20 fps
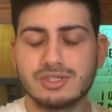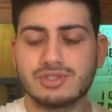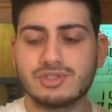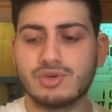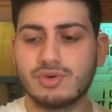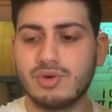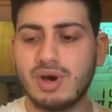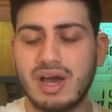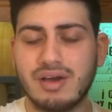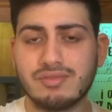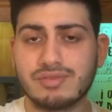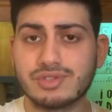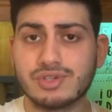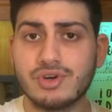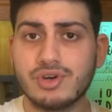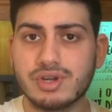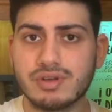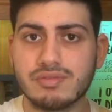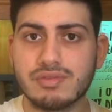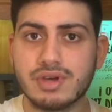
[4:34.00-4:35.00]
So I was
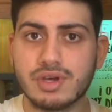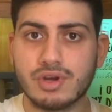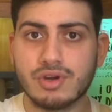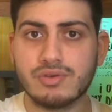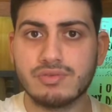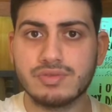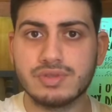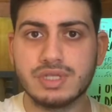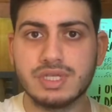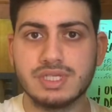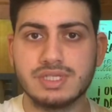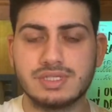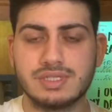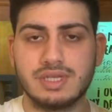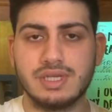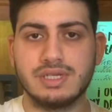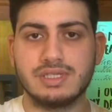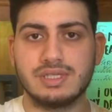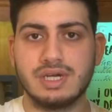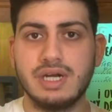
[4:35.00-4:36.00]
not aware of these
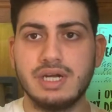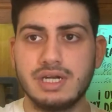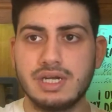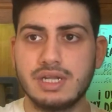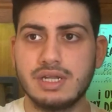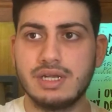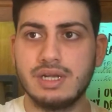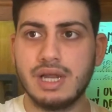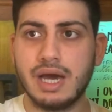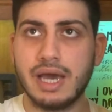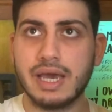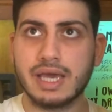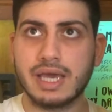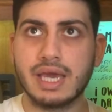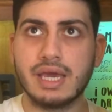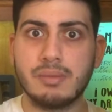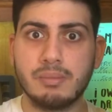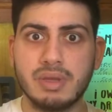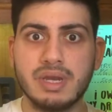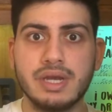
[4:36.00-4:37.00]
things until I
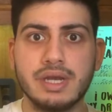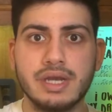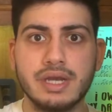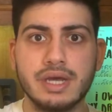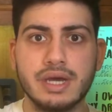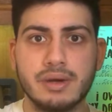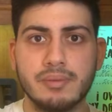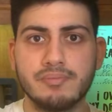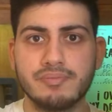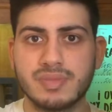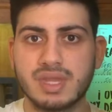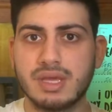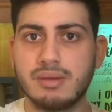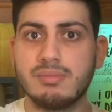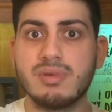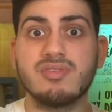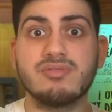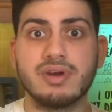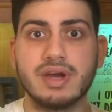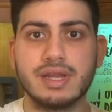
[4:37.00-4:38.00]
came in India in
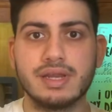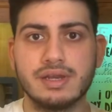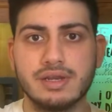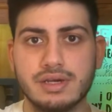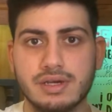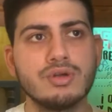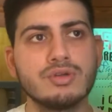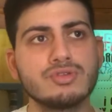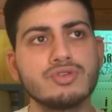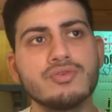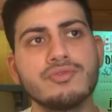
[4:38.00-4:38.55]
my final year.